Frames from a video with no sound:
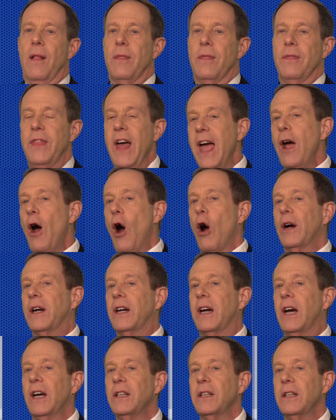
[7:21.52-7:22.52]
They're
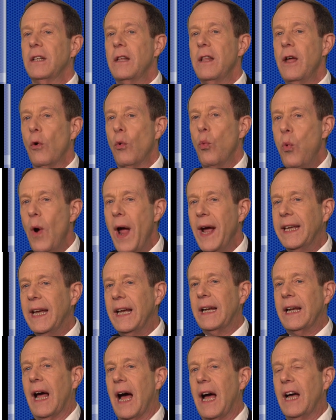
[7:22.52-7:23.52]

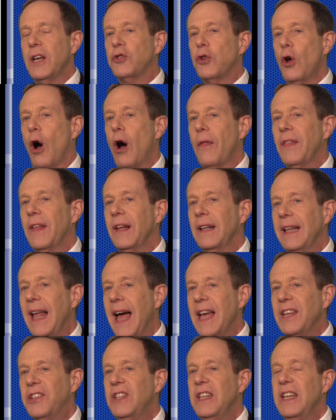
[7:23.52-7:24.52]
recognized on the
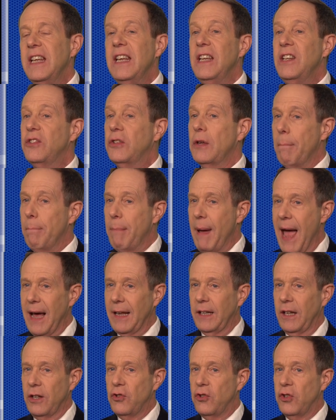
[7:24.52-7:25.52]
lessee's
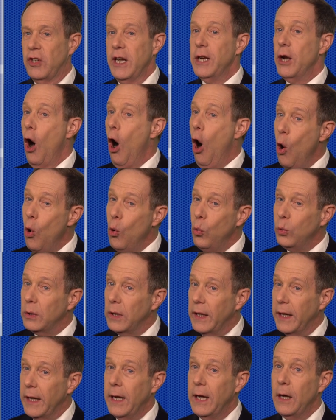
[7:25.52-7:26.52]
balance sheet
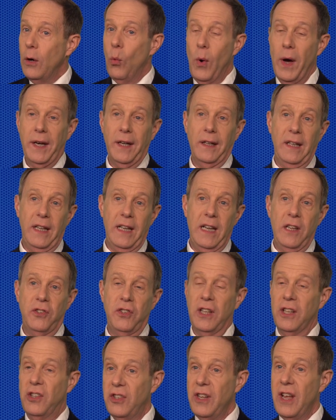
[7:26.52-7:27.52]
only when a
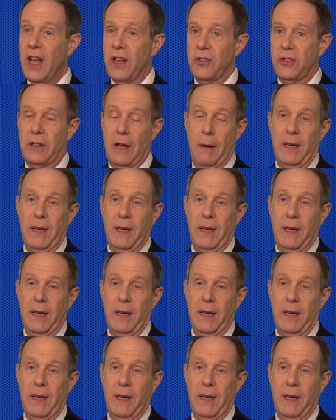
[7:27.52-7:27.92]
lease exists.